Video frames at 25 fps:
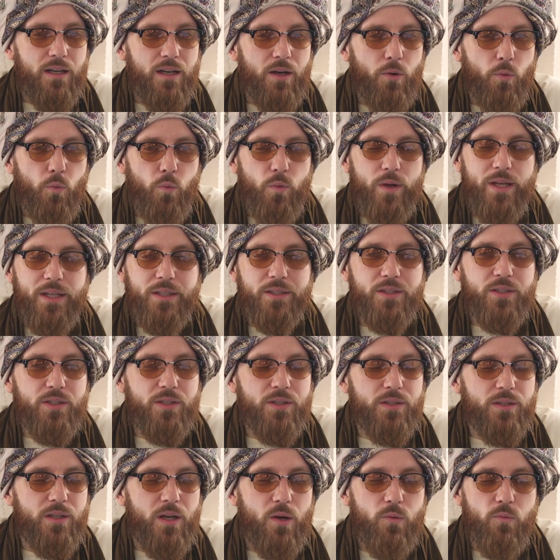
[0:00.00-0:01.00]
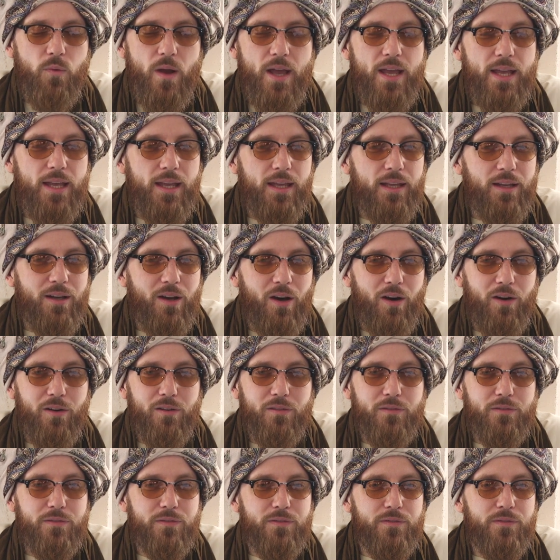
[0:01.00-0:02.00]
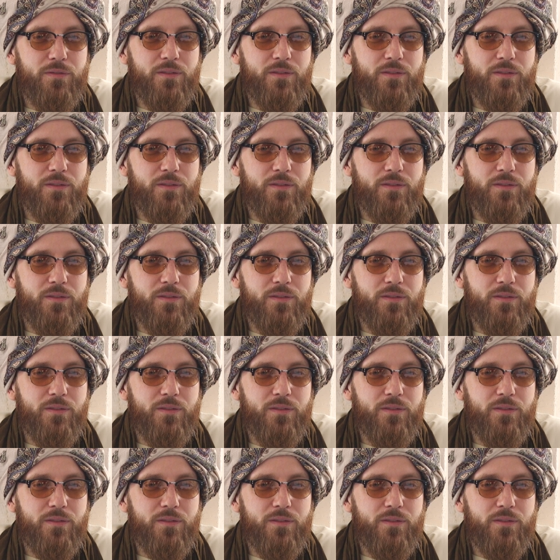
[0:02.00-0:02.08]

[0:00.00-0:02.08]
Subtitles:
a rich array of